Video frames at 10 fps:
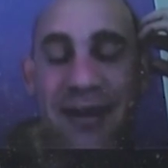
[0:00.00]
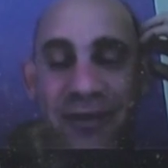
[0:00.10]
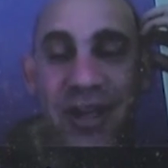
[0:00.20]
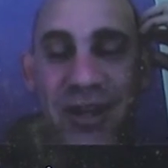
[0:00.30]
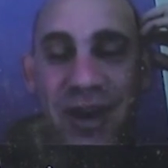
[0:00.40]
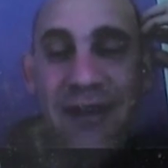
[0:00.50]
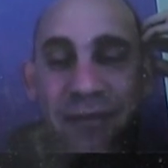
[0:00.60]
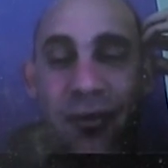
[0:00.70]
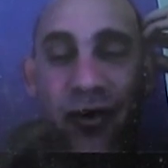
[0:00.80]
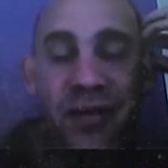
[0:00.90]
well, but keep
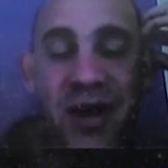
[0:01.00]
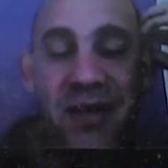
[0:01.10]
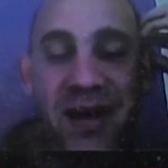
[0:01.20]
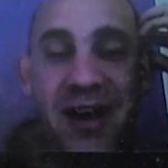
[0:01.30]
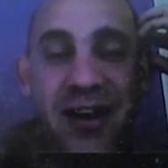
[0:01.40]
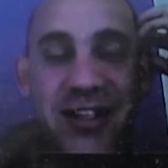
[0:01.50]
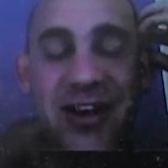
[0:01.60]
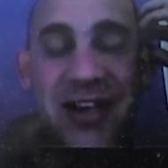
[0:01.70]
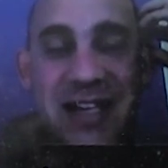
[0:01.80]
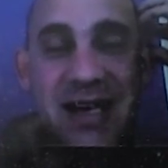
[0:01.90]
in mind,
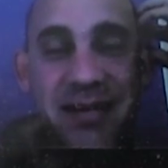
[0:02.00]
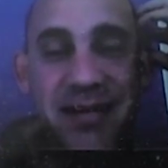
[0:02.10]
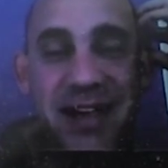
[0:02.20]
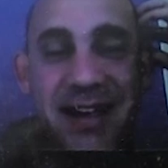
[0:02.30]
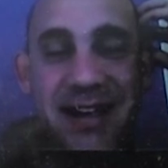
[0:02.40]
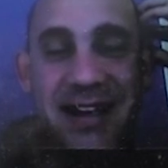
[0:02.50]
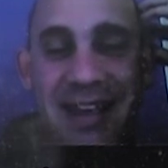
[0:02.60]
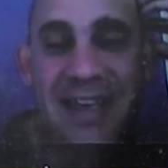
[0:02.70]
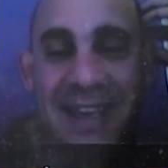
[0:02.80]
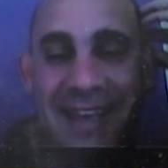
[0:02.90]
US,
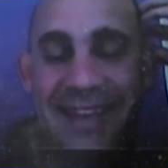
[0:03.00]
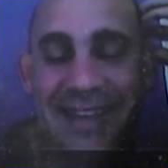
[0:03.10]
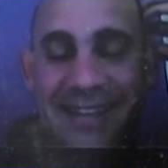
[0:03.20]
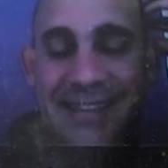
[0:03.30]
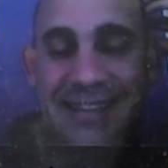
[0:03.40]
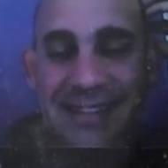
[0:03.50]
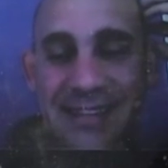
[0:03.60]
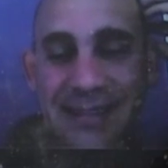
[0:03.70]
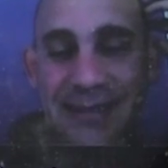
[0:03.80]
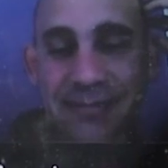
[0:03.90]
hopefully US is
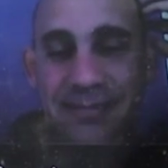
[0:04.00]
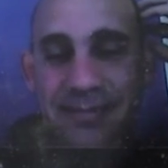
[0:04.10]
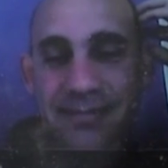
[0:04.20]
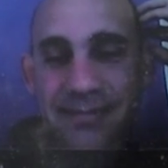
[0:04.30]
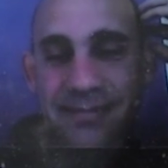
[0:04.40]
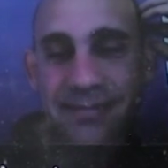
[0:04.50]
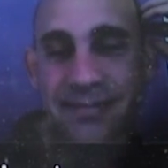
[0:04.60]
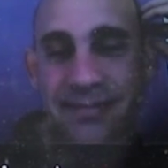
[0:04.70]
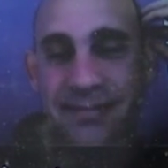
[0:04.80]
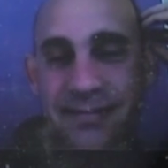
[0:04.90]
still
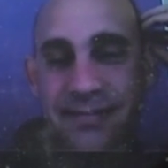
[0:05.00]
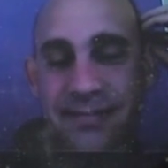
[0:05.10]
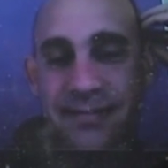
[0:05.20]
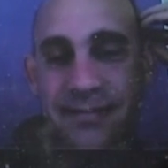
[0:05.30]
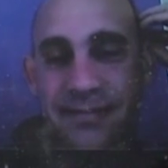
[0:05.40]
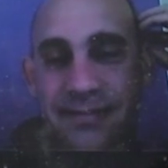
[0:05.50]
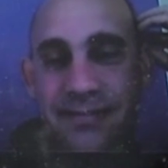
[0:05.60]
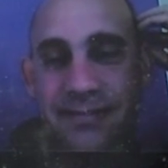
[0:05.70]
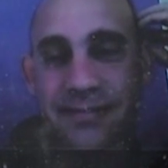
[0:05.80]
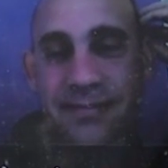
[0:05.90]
dynamic enough that
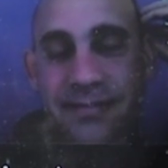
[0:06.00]
the